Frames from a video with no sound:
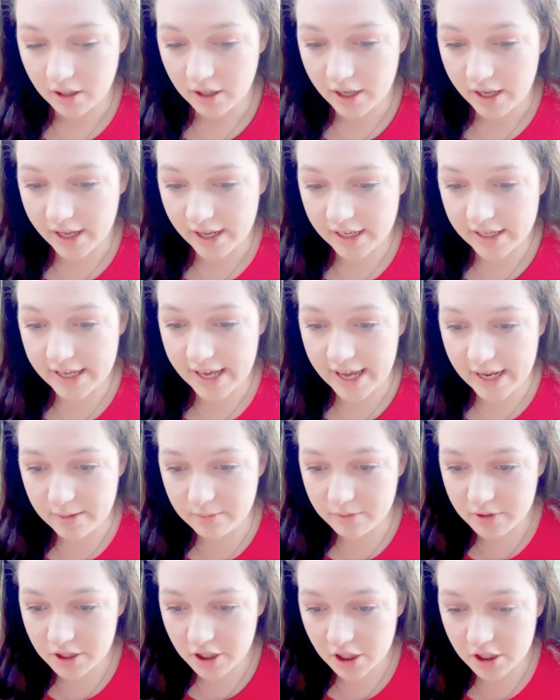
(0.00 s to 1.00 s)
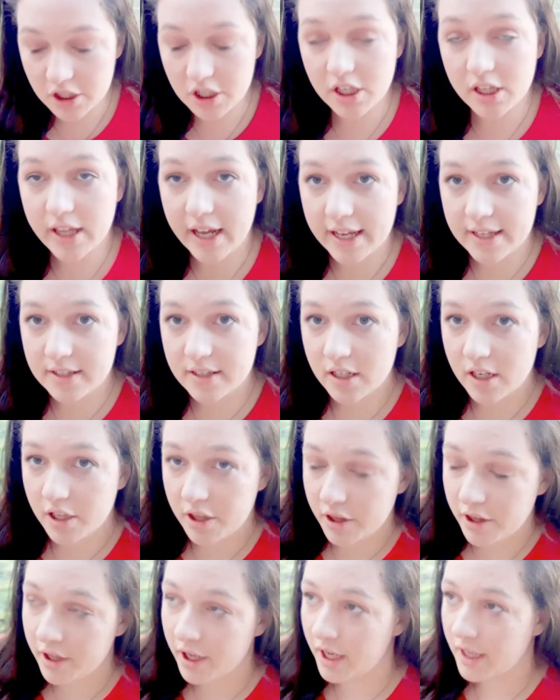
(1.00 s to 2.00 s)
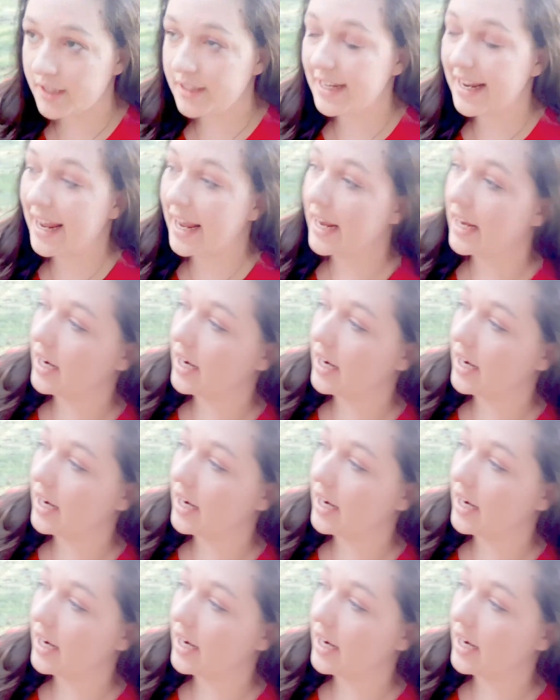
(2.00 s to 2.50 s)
It came to 2013,